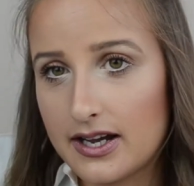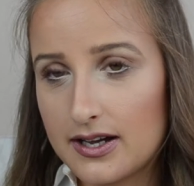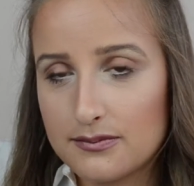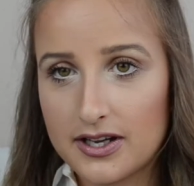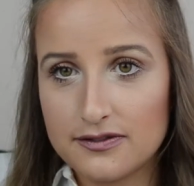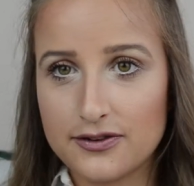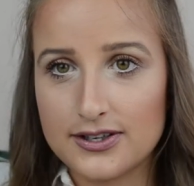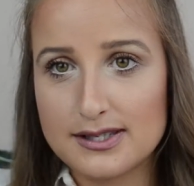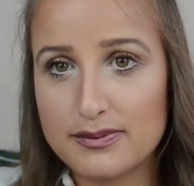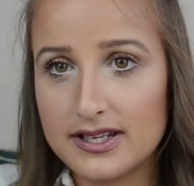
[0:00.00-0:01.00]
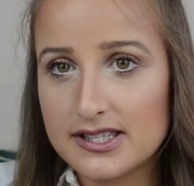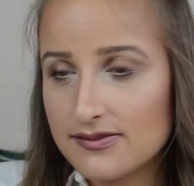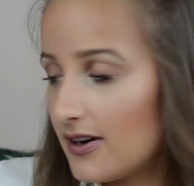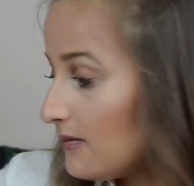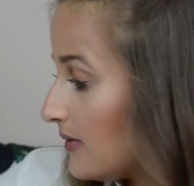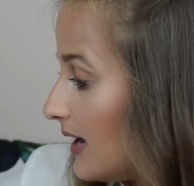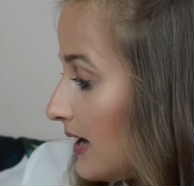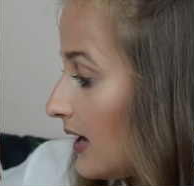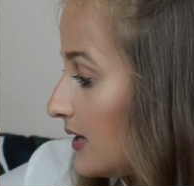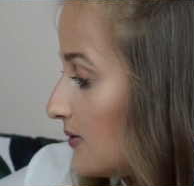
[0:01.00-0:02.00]
got my first plates from, and
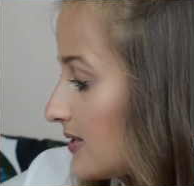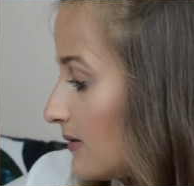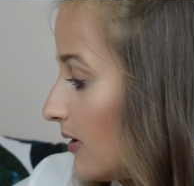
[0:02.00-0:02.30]
I use them